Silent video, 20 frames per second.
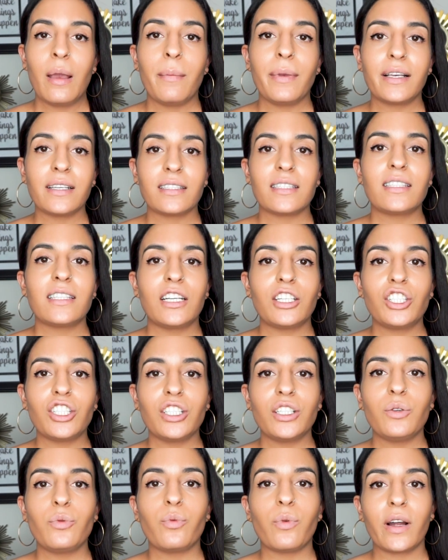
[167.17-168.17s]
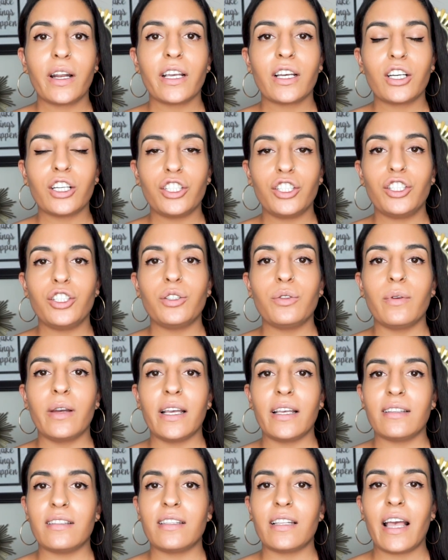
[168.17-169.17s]
Because essentially what it could do
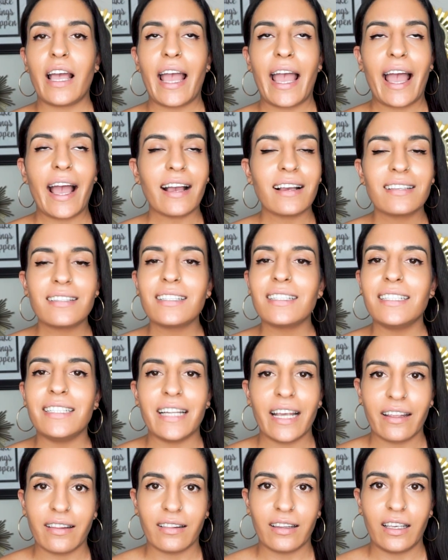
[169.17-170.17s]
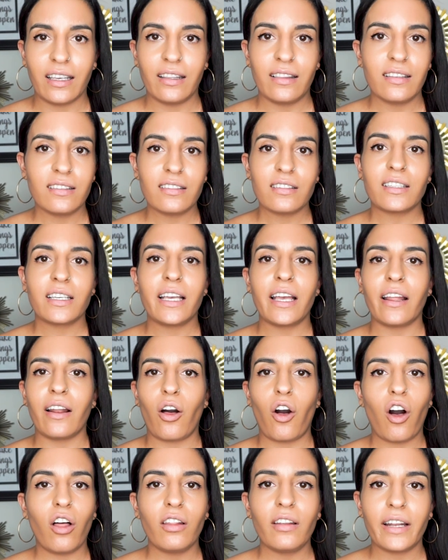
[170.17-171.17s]
is accidentally, this is again
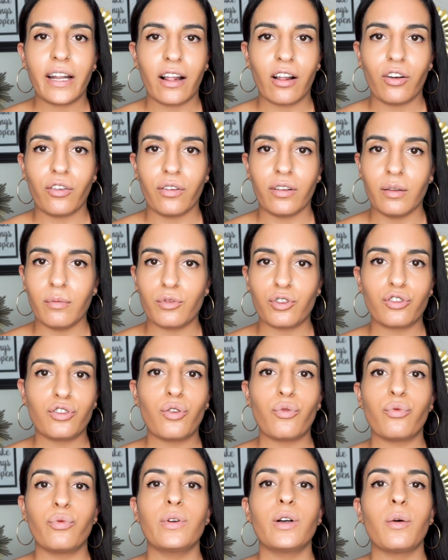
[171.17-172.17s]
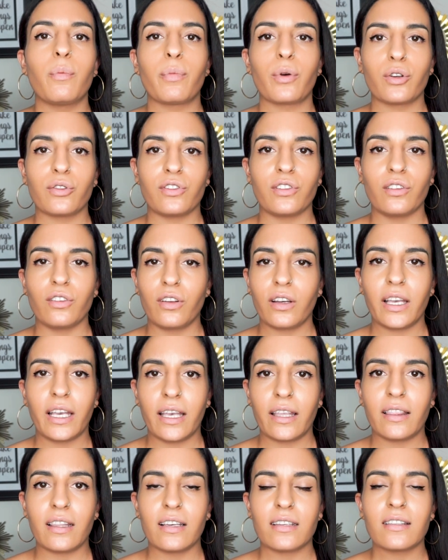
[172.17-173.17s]
all an algorithm, there's no real person
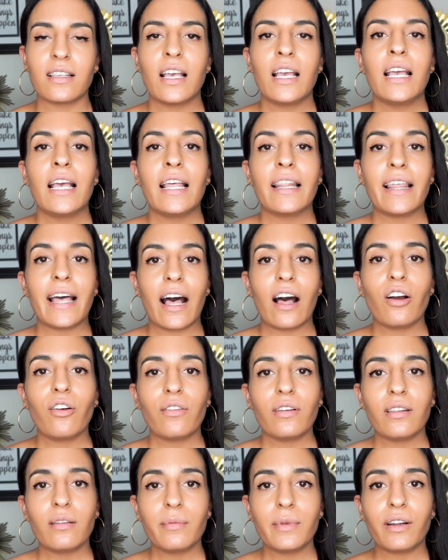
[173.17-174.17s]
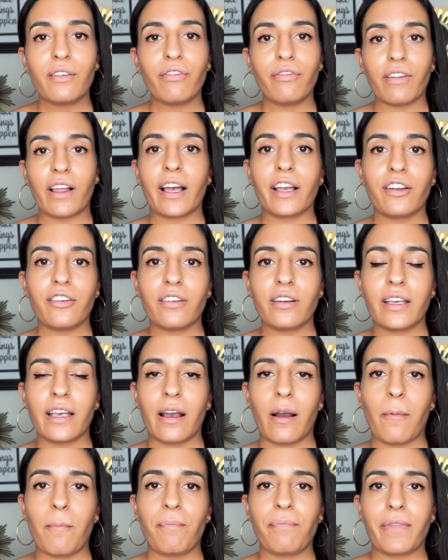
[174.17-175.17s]
looking at this, the algorithm could flag your
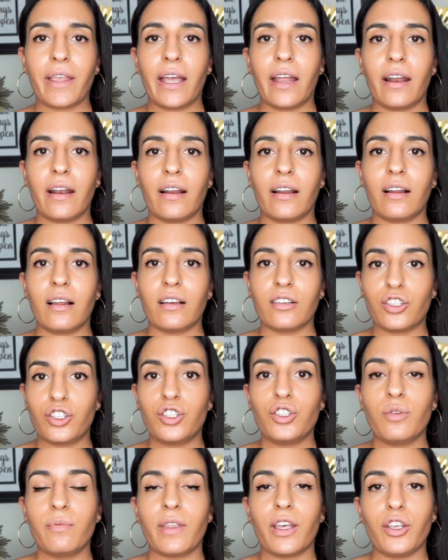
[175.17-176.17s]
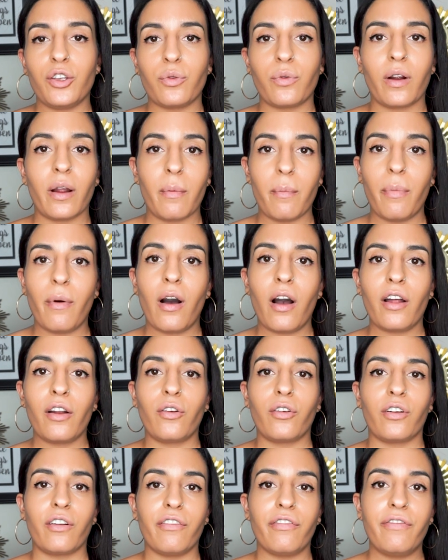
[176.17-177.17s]
account and assume that you are a
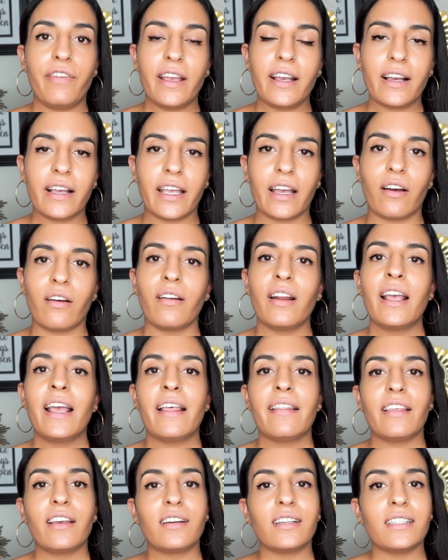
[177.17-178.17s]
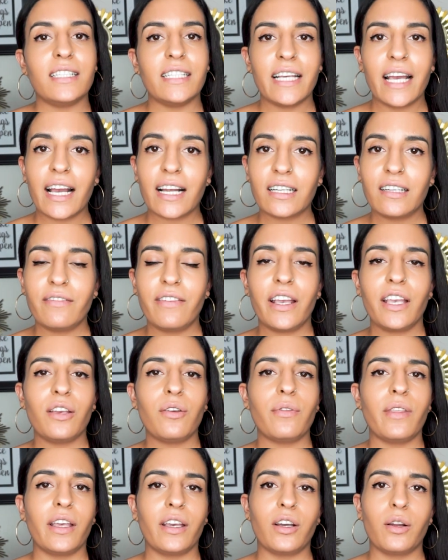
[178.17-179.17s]
bot or a fake account. They could deactivate
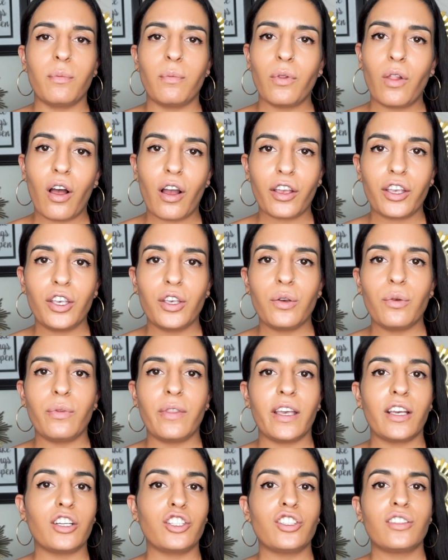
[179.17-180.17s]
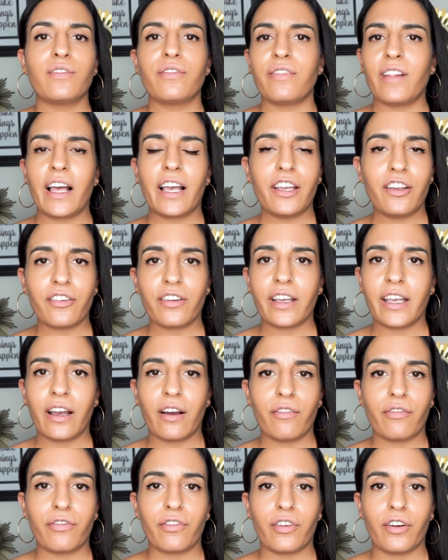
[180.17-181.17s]
you, they could block you, they could just flag your
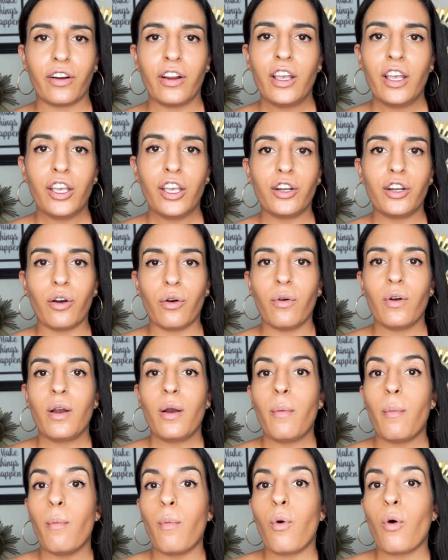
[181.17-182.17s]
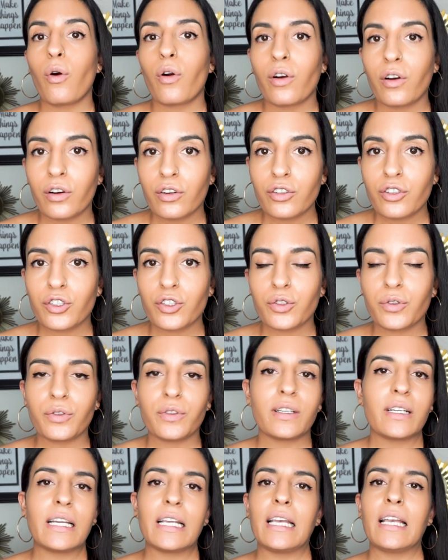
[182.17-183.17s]
account for, know, more
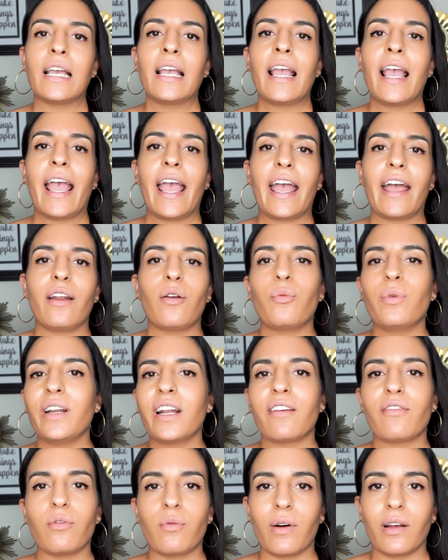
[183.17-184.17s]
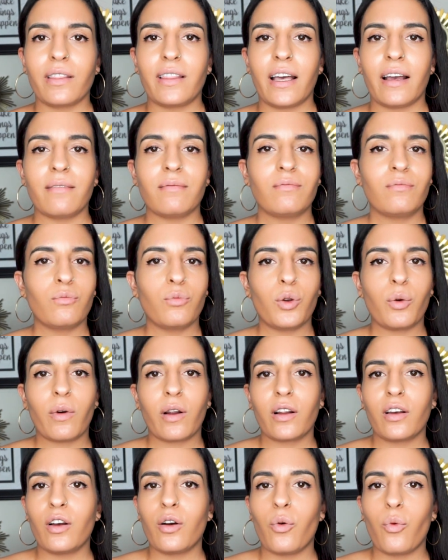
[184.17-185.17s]
scrutiny, and we never want that. We
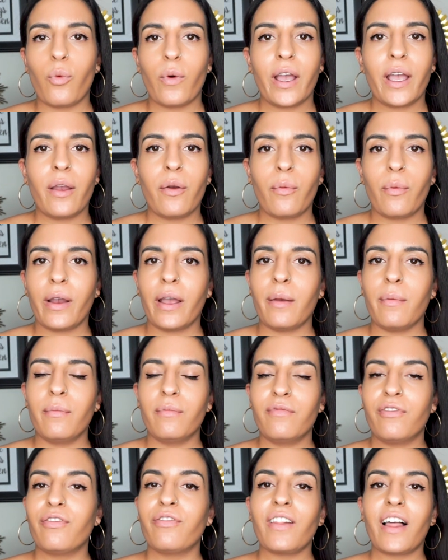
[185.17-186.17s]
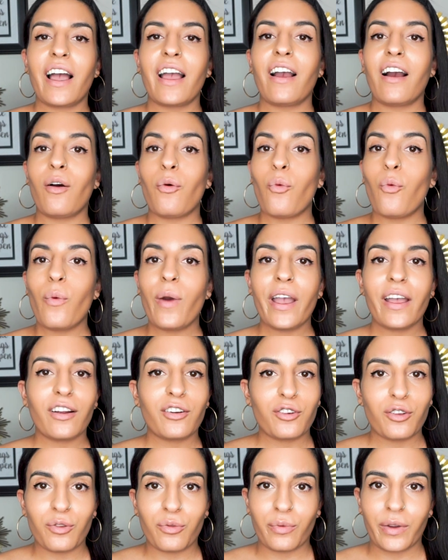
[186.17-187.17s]
want to go fly way
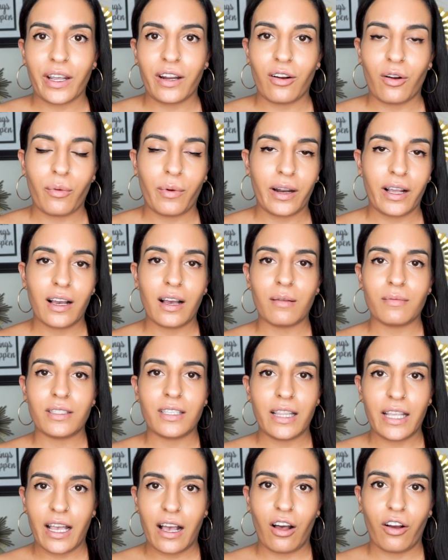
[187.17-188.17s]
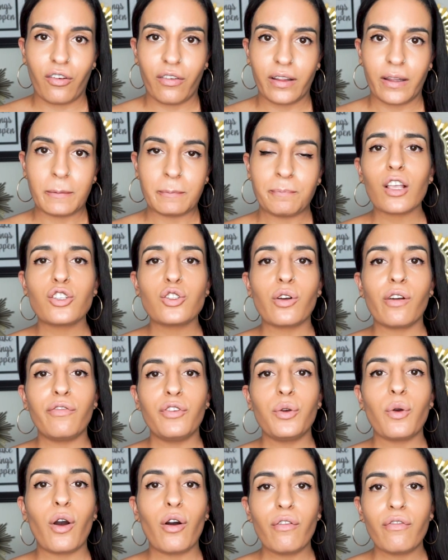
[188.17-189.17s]
under the radar when it comes to the algorithm. So if
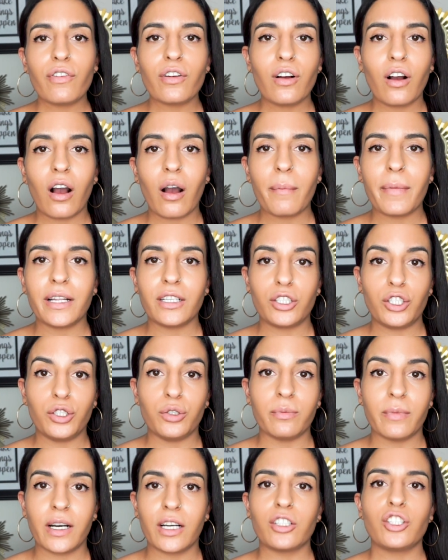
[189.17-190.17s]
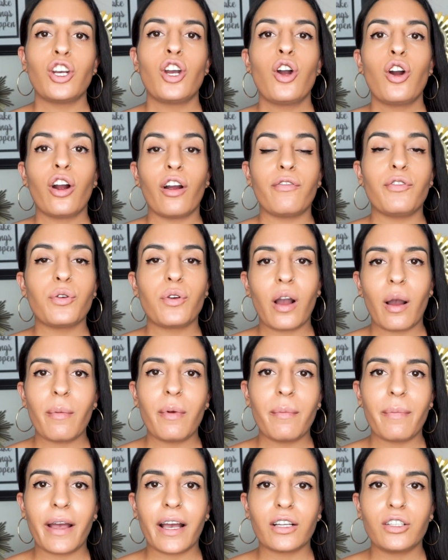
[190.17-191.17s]
you over comment too much, or if you
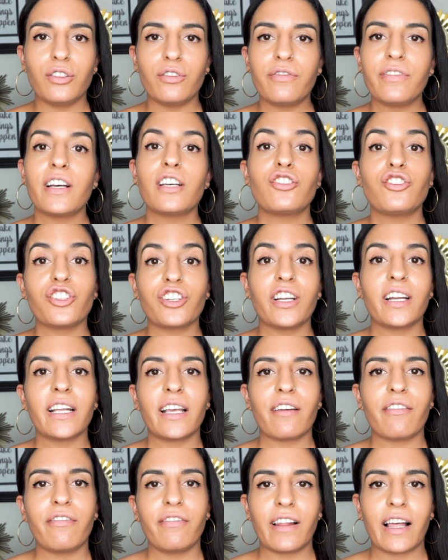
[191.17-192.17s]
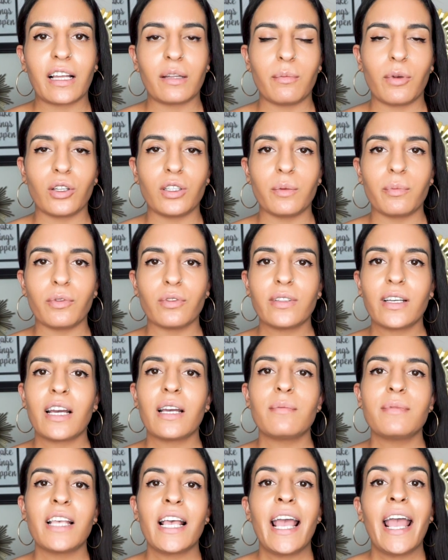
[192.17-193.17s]
comment back too fast, you're going to get flagged multiple
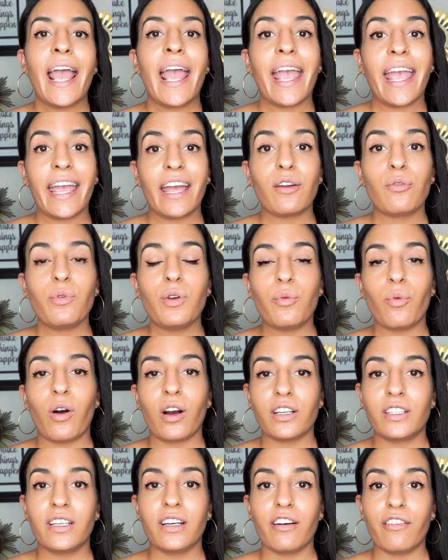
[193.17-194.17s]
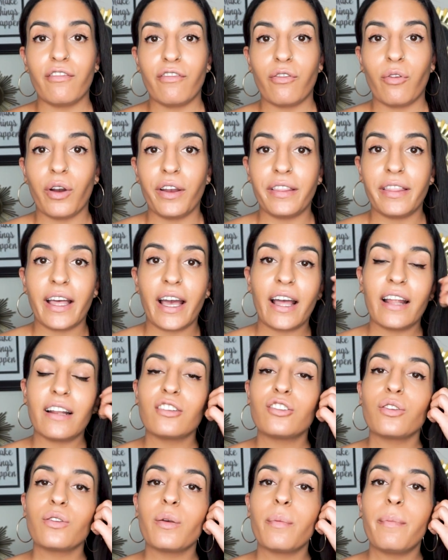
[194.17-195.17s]
times, and we want to avoid that.
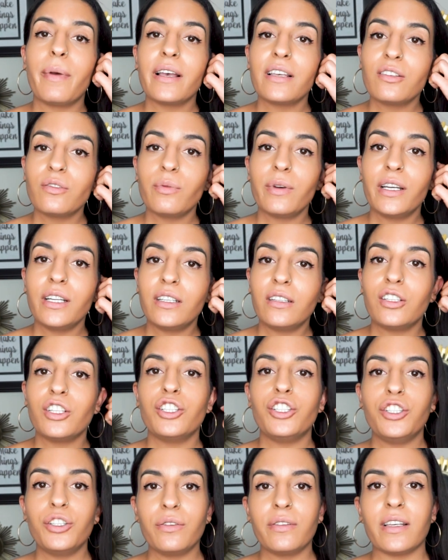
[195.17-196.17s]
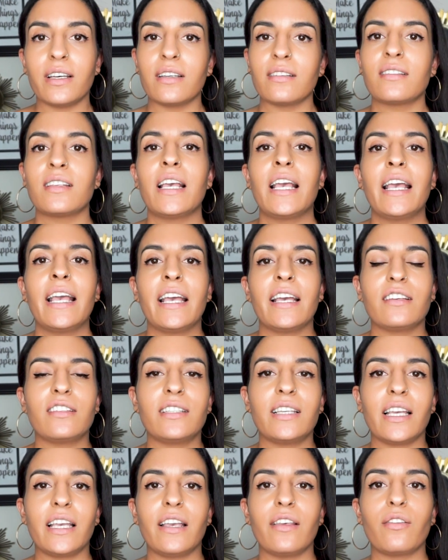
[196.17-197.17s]
And so the best way to do this is
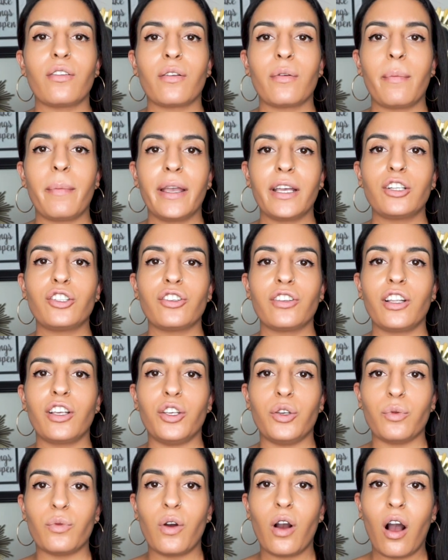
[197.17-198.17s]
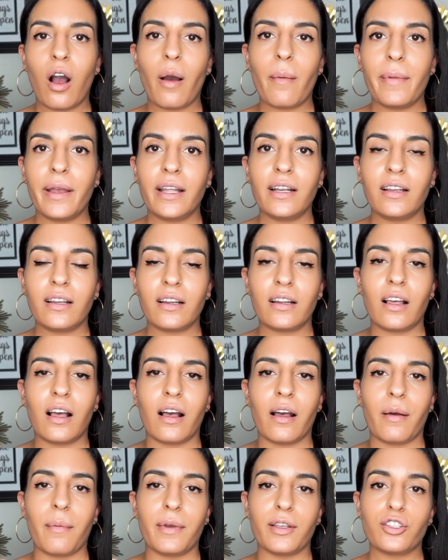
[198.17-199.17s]
to either make sure that you comment
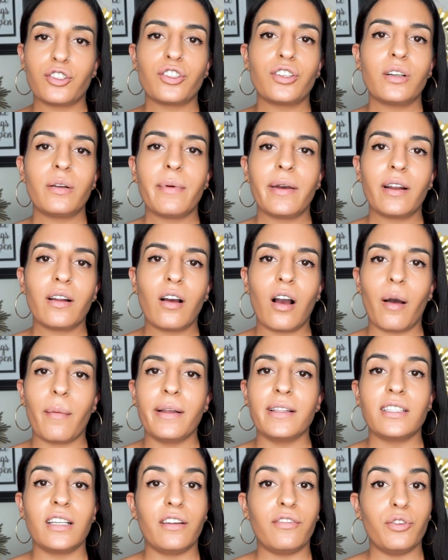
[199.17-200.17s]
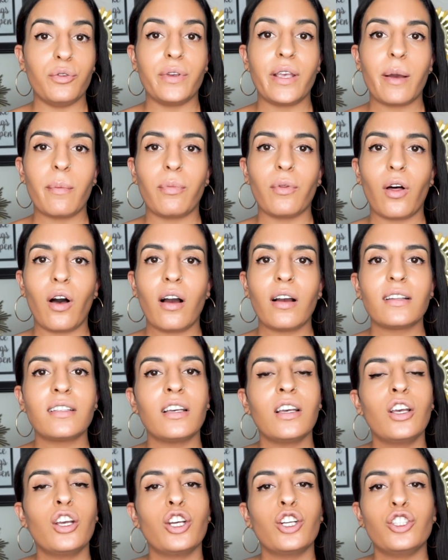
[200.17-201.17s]
a certain amount of comments, and if you get
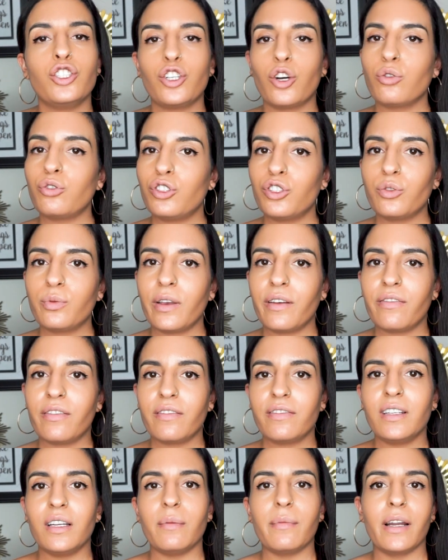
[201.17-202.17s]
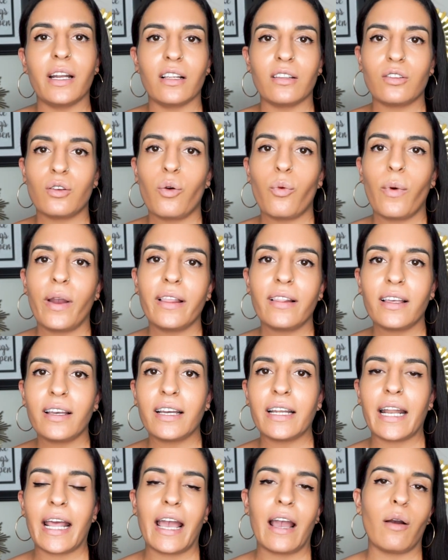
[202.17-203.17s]
blocked, don't just wait 15 minutes, wait
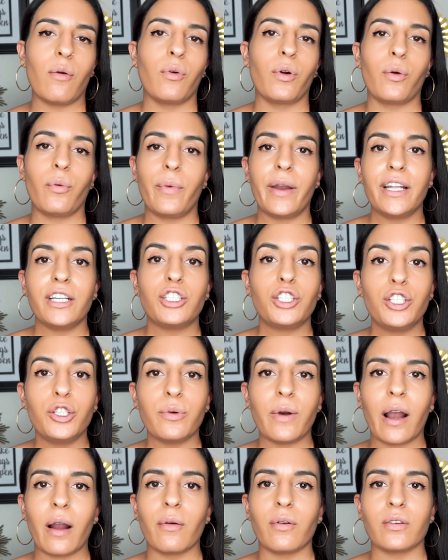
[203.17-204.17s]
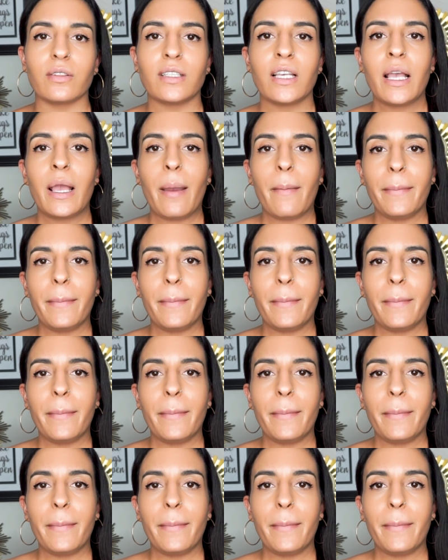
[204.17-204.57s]
like an hour, wait 2 hours.